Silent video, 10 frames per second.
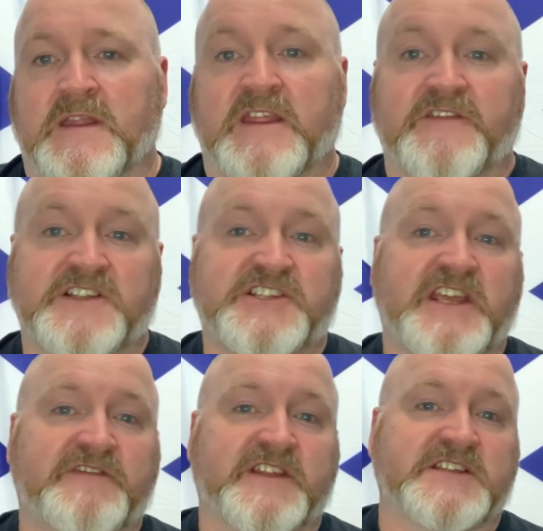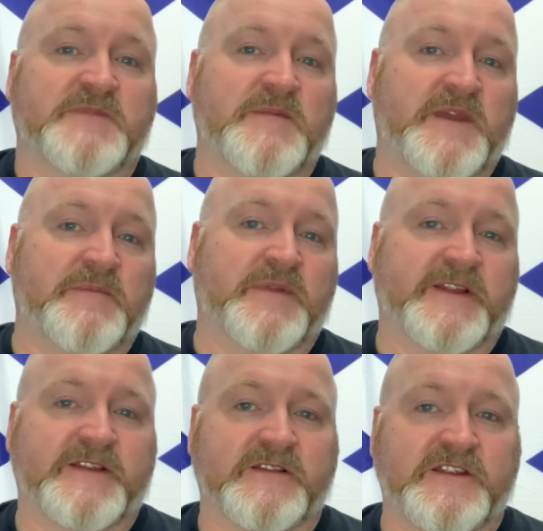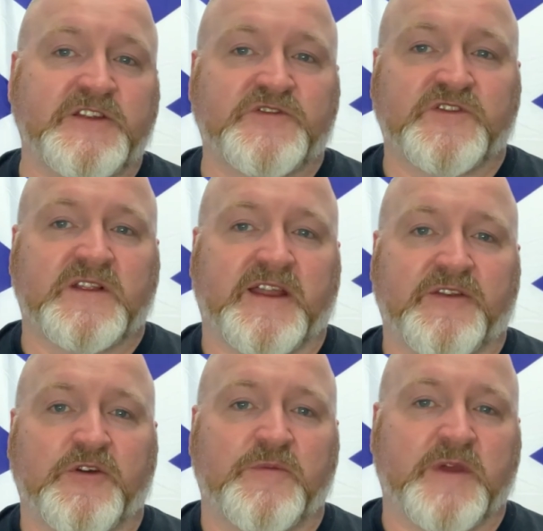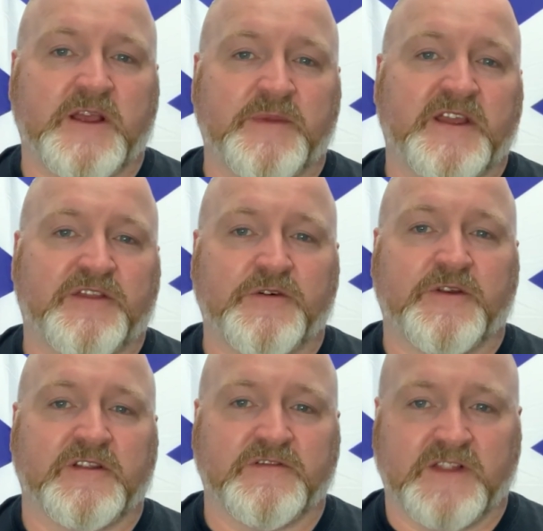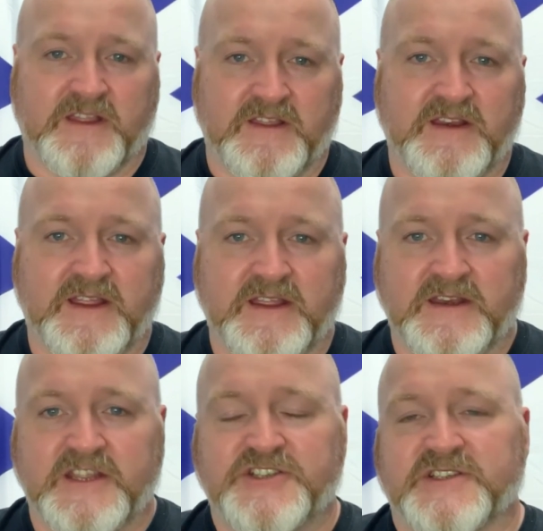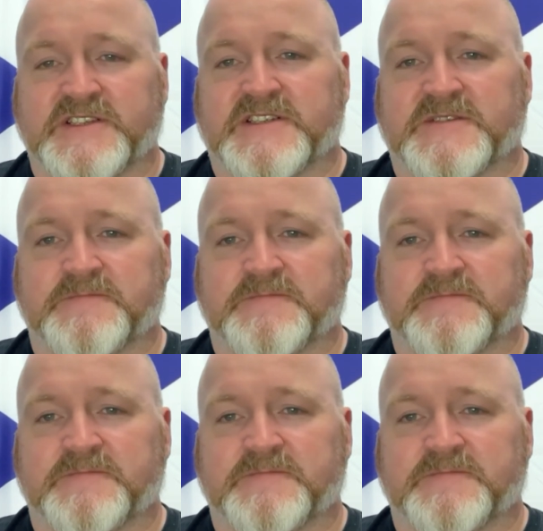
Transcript: They've achieved this by being politically neutral and not becoming authoritative like the United Nations.